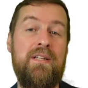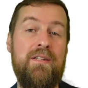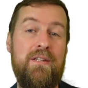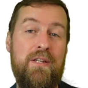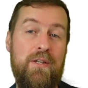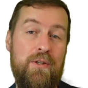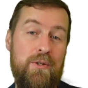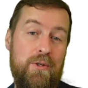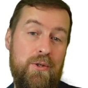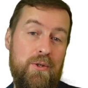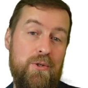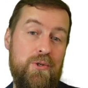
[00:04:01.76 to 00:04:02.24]

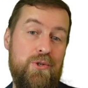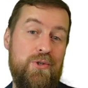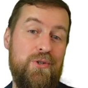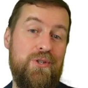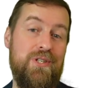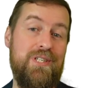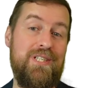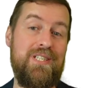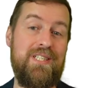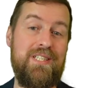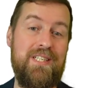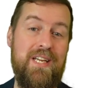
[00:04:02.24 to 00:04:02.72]
The
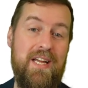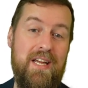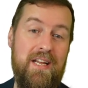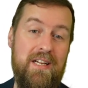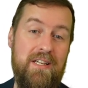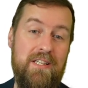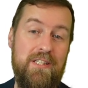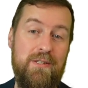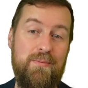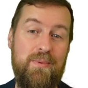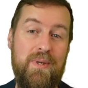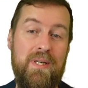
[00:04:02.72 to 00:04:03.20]
user as
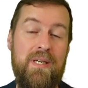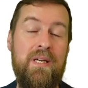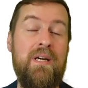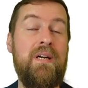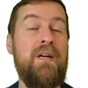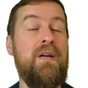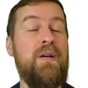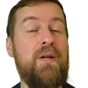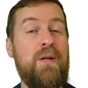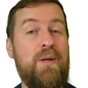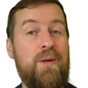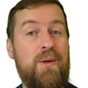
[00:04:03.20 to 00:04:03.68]
salesman
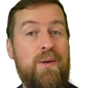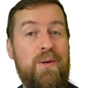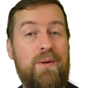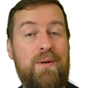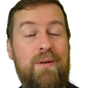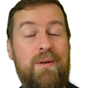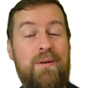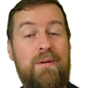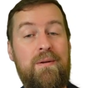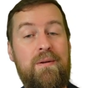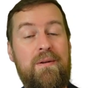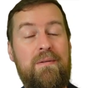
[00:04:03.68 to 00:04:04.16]

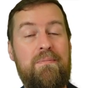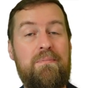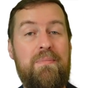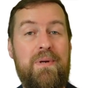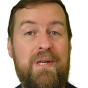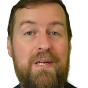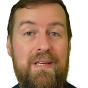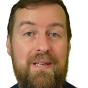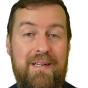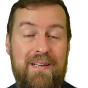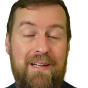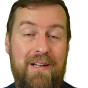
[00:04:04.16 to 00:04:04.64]
could
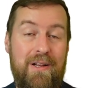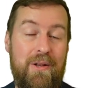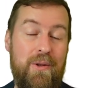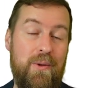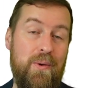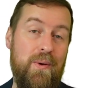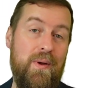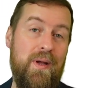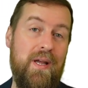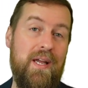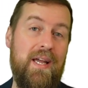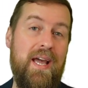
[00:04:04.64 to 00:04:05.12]
be
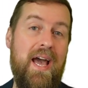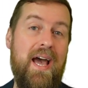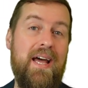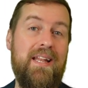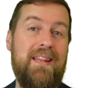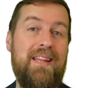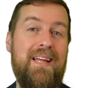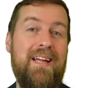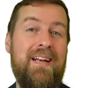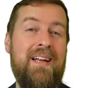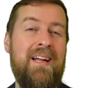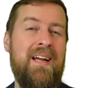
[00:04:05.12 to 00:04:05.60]
looking
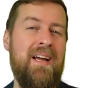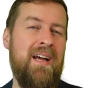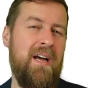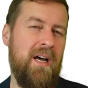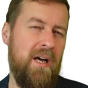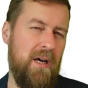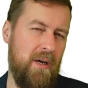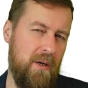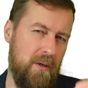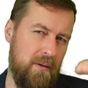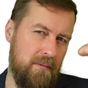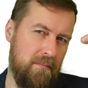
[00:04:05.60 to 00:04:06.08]
at that.
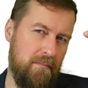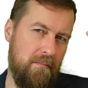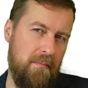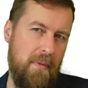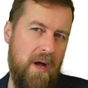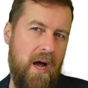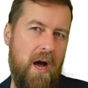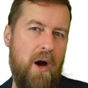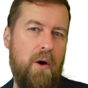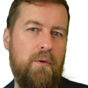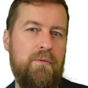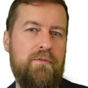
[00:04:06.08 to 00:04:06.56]
Oh,
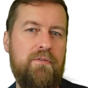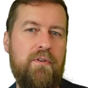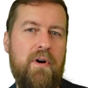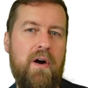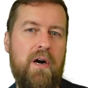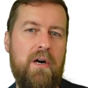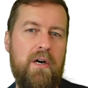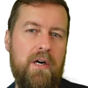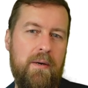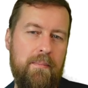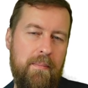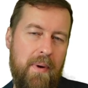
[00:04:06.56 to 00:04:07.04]
how
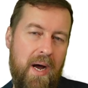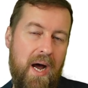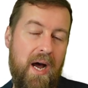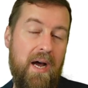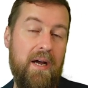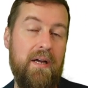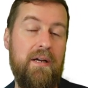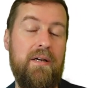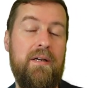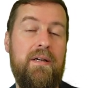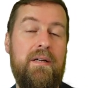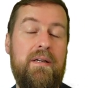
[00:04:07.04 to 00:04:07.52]
far am
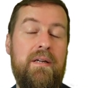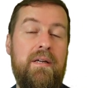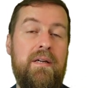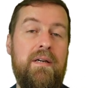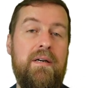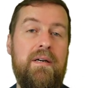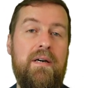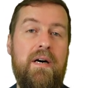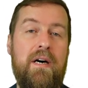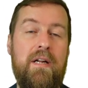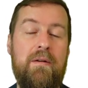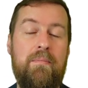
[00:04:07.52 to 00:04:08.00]
I
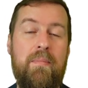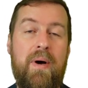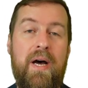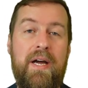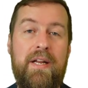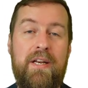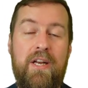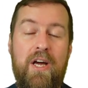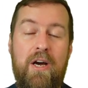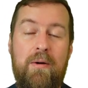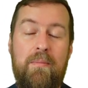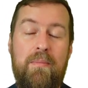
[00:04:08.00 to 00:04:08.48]
on
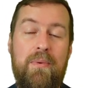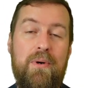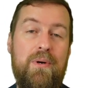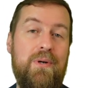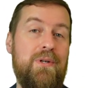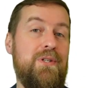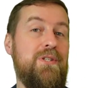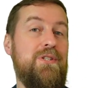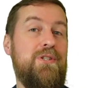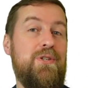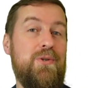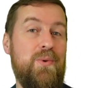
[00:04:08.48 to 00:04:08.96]
my
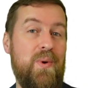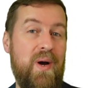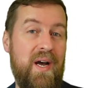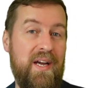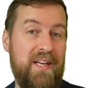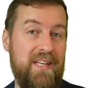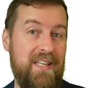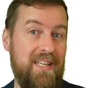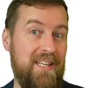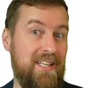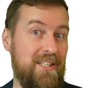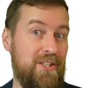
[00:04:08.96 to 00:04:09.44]
numbers? Do
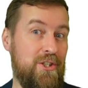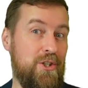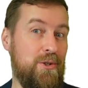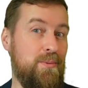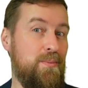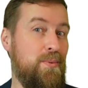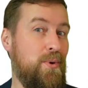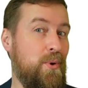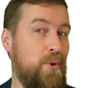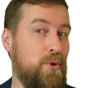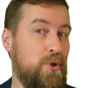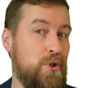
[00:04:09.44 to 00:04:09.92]
I need to
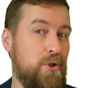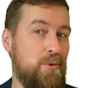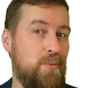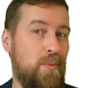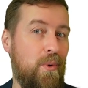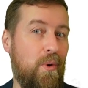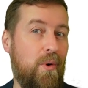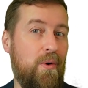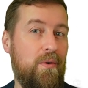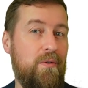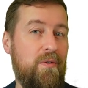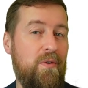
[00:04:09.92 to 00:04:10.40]
push
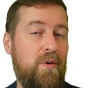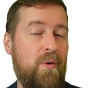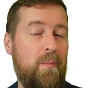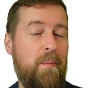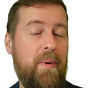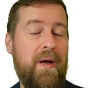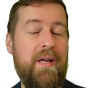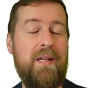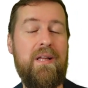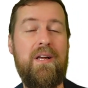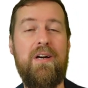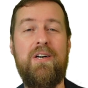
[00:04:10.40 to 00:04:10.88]
more for
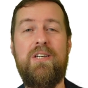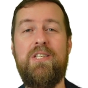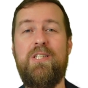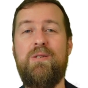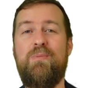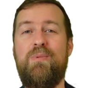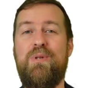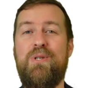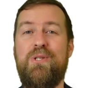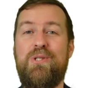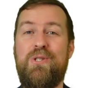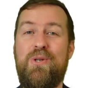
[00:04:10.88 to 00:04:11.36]
my
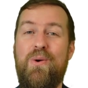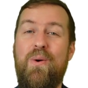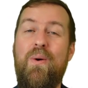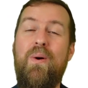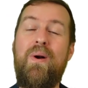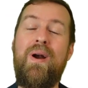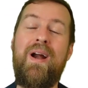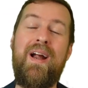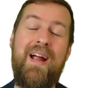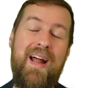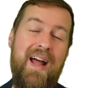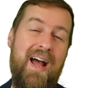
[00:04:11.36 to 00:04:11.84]
customers,
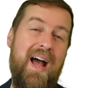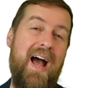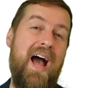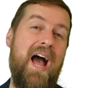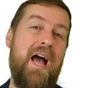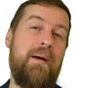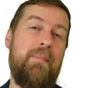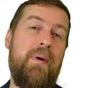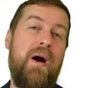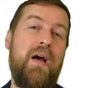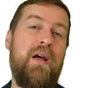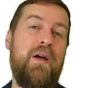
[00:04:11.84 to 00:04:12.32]
or
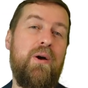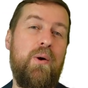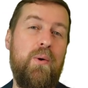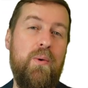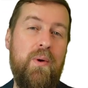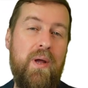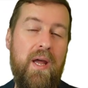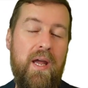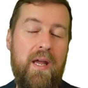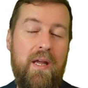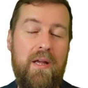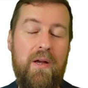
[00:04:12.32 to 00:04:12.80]
am I
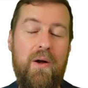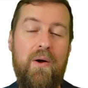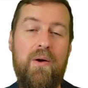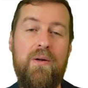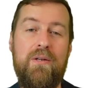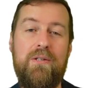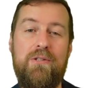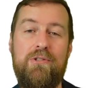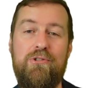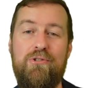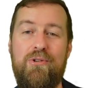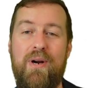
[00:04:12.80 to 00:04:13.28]
okay
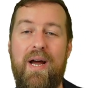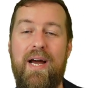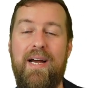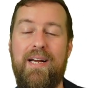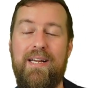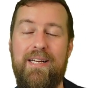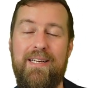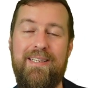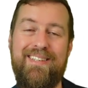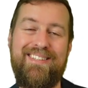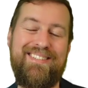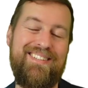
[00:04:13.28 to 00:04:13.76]
on
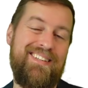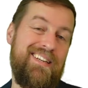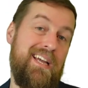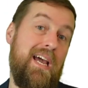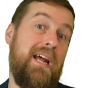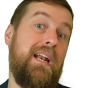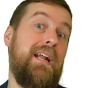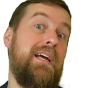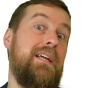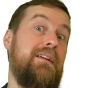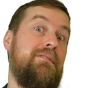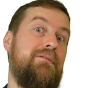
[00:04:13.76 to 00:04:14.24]
track?
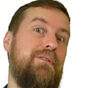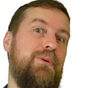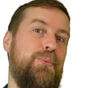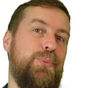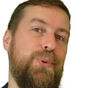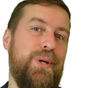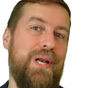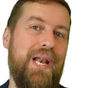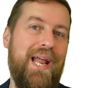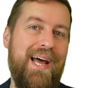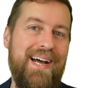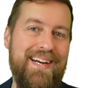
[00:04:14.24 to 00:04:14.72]
Can I even
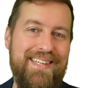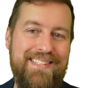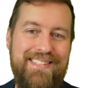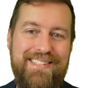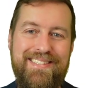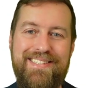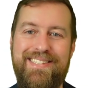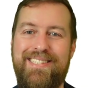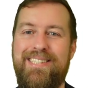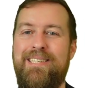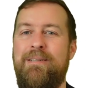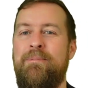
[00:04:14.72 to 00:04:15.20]

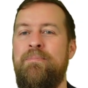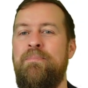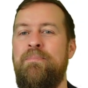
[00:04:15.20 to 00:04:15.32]
relax?